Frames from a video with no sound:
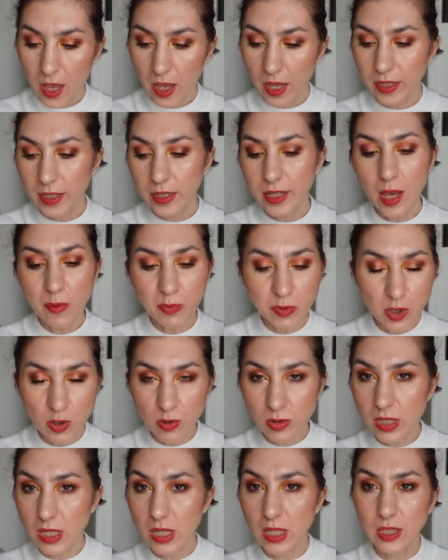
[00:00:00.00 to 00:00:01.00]
and I kept
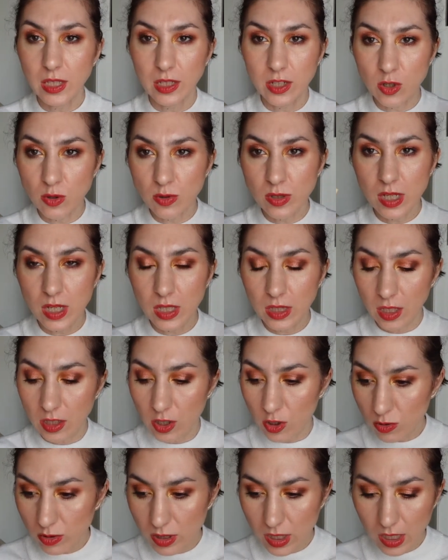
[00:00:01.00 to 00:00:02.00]
using it and using it and
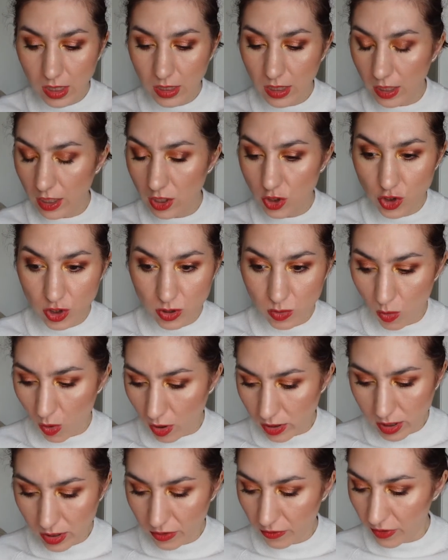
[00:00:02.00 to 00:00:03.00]
using it and it just
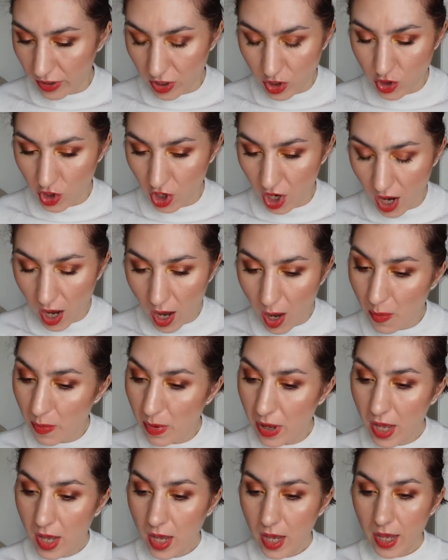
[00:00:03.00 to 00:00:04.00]
wasn't finishing
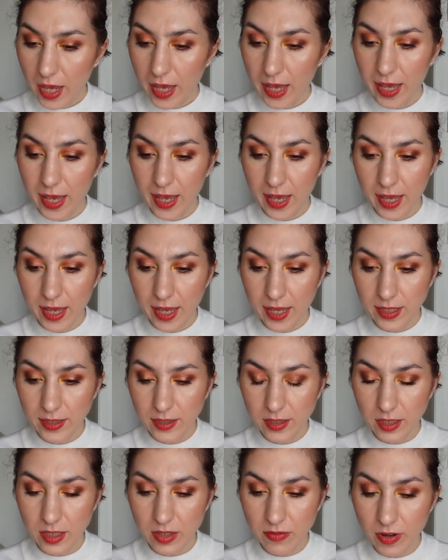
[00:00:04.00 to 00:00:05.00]
up
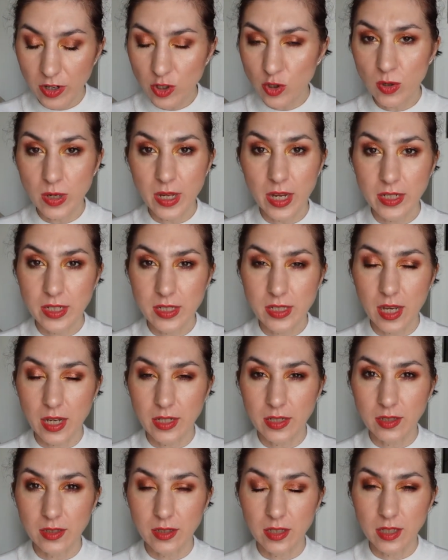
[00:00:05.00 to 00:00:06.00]
and eventually I
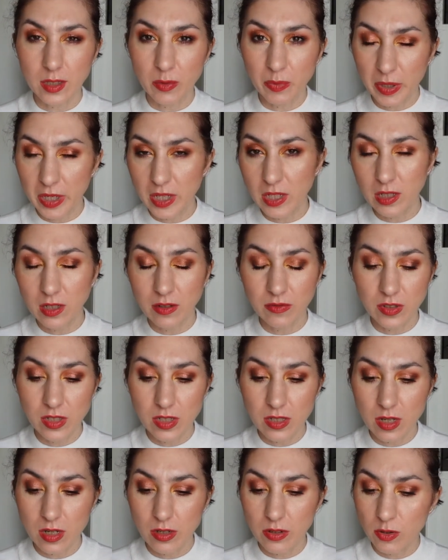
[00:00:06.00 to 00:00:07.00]
decided in the beginning of
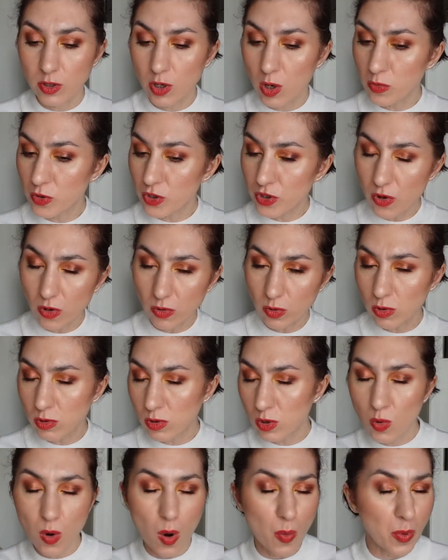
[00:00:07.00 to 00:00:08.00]
this year, you know, I'm just going to
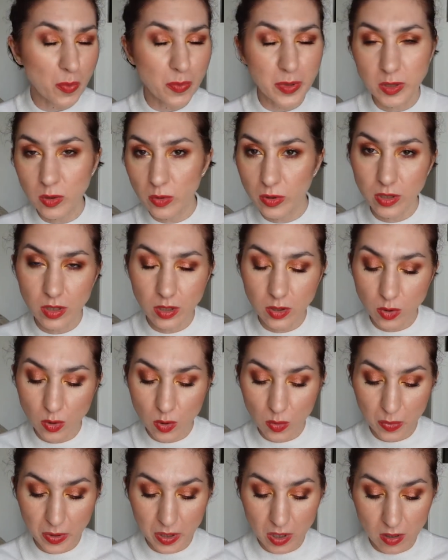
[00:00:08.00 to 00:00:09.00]
swap between the
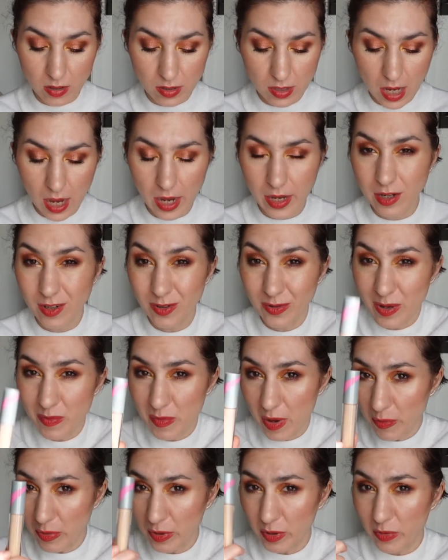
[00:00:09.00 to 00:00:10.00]
two because I
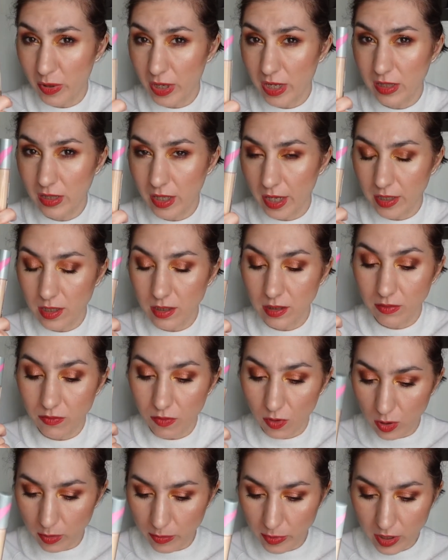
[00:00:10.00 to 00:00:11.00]
remember really liking the
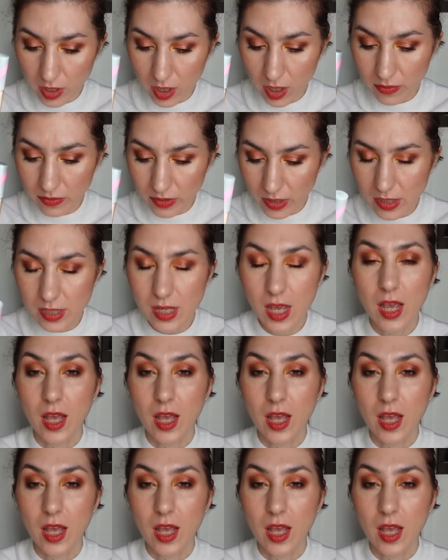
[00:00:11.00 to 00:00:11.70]
formula of this